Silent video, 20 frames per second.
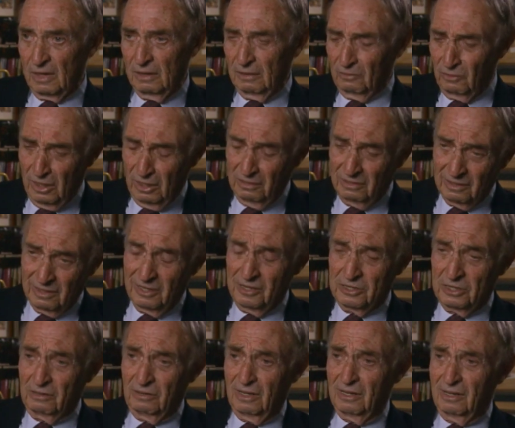well,
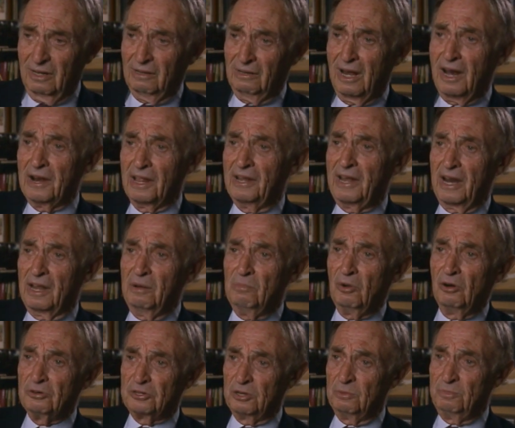there's a, a lot of that in
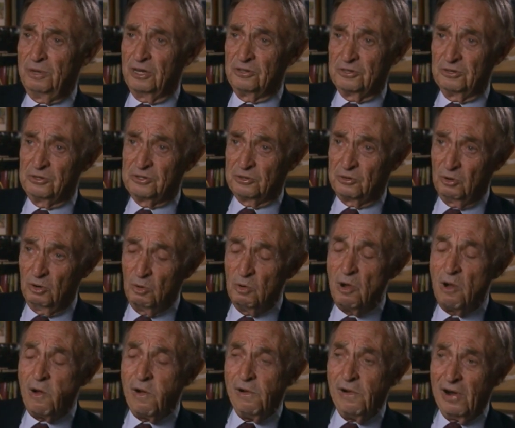motion pictures, too.
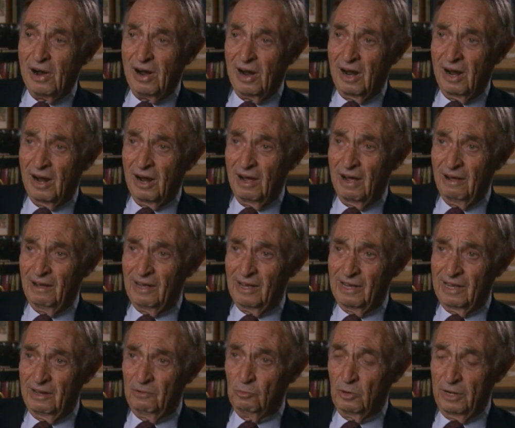Uh,
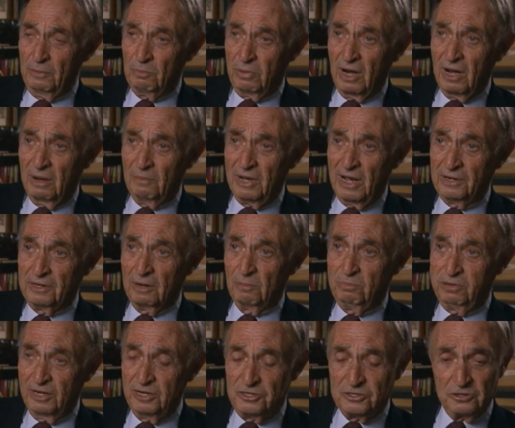and when Bob had
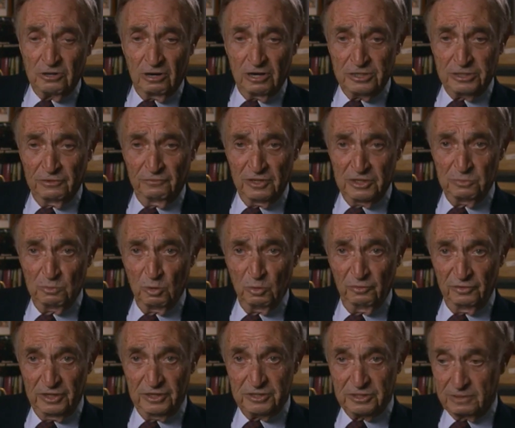complete charge of his
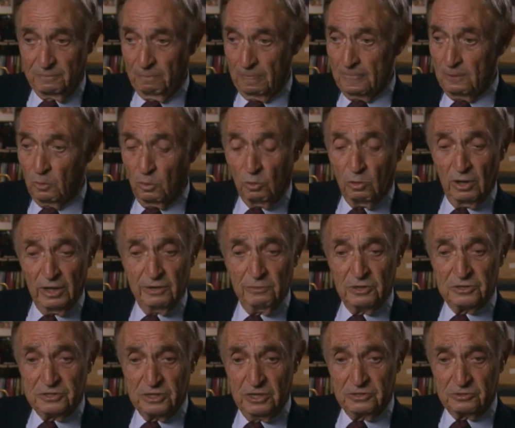movies, all he
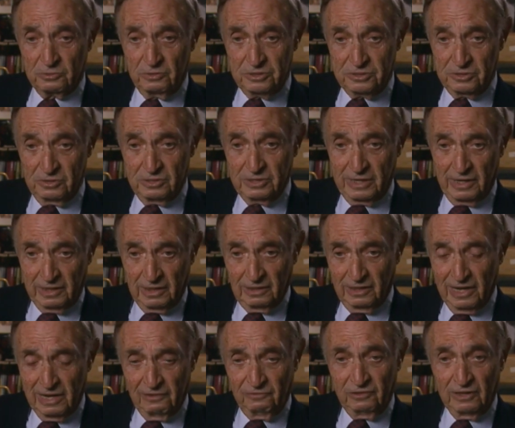was interested in was getting
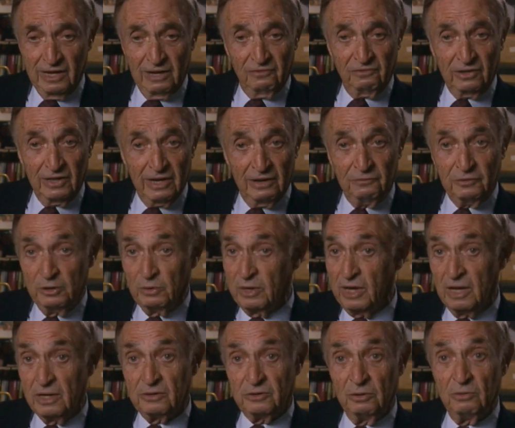laugh, laugh, laugh. You
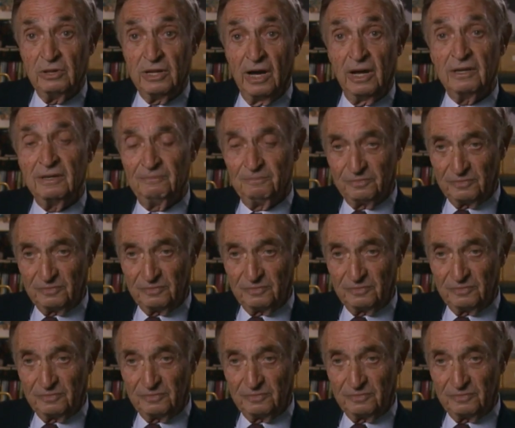can't do that